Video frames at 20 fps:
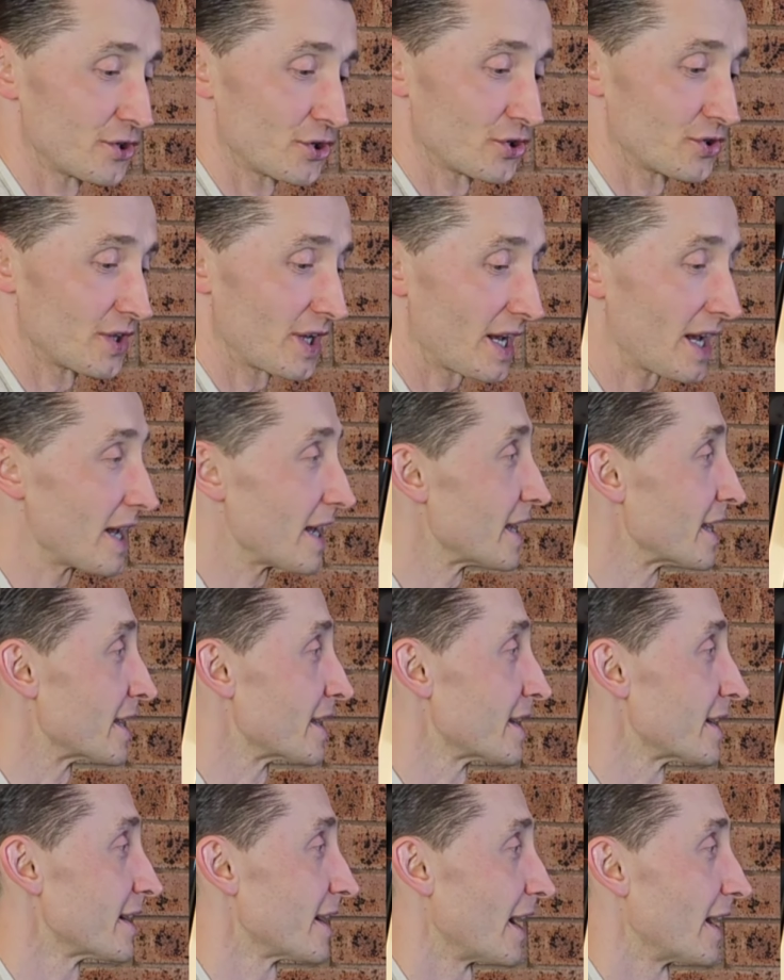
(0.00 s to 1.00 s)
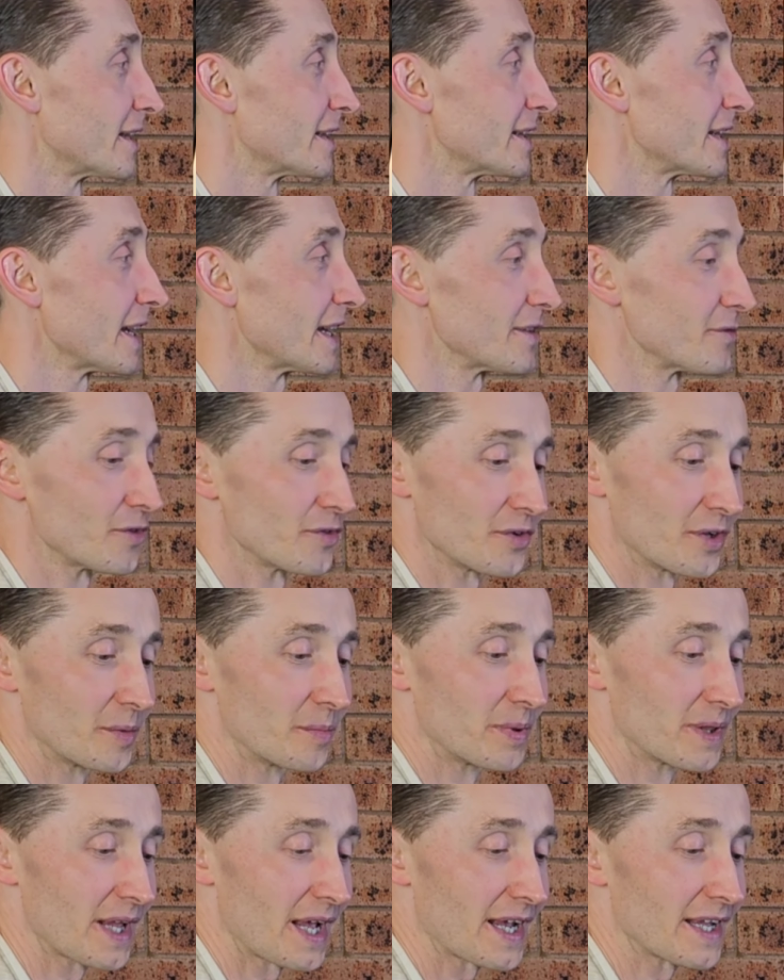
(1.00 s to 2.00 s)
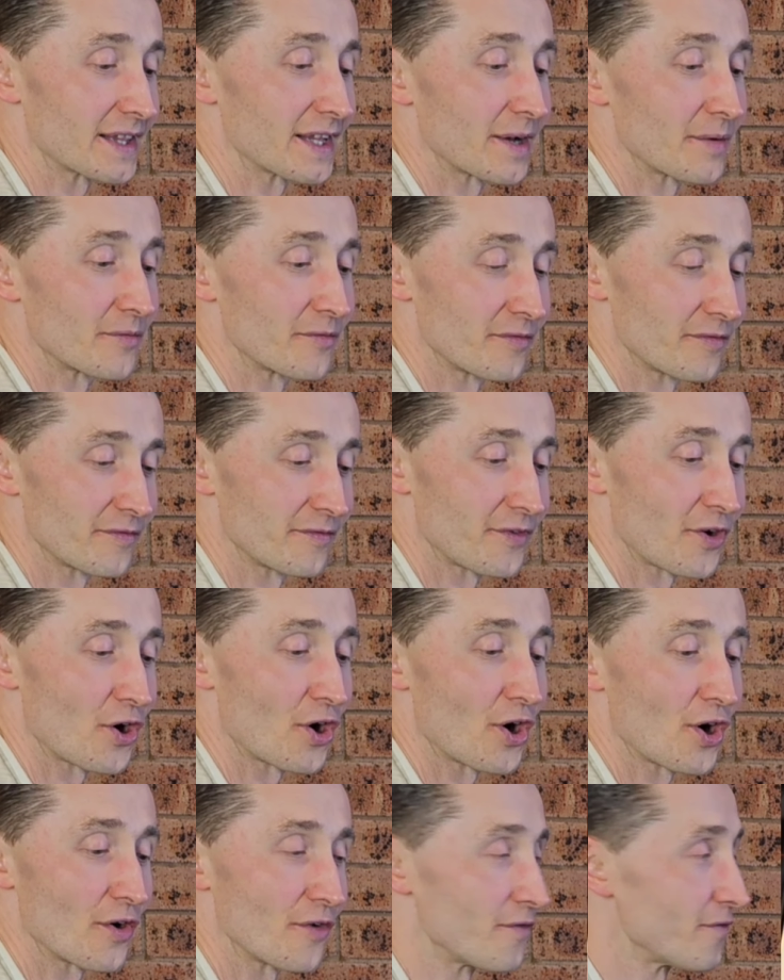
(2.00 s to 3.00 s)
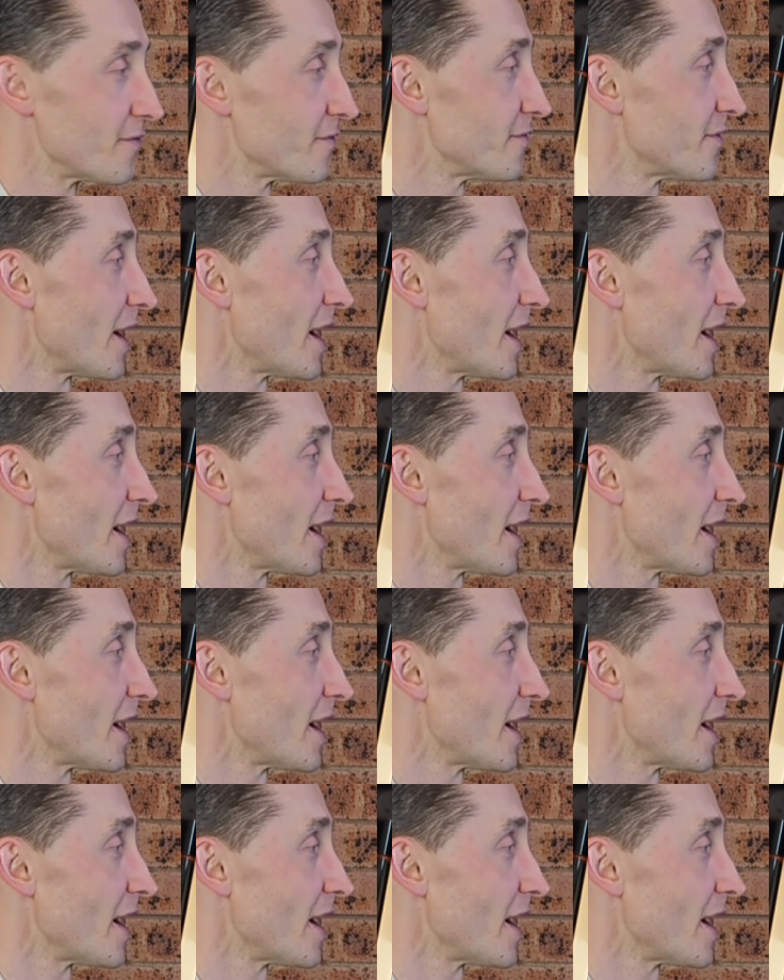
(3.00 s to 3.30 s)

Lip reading: on A. And then we will play them 4,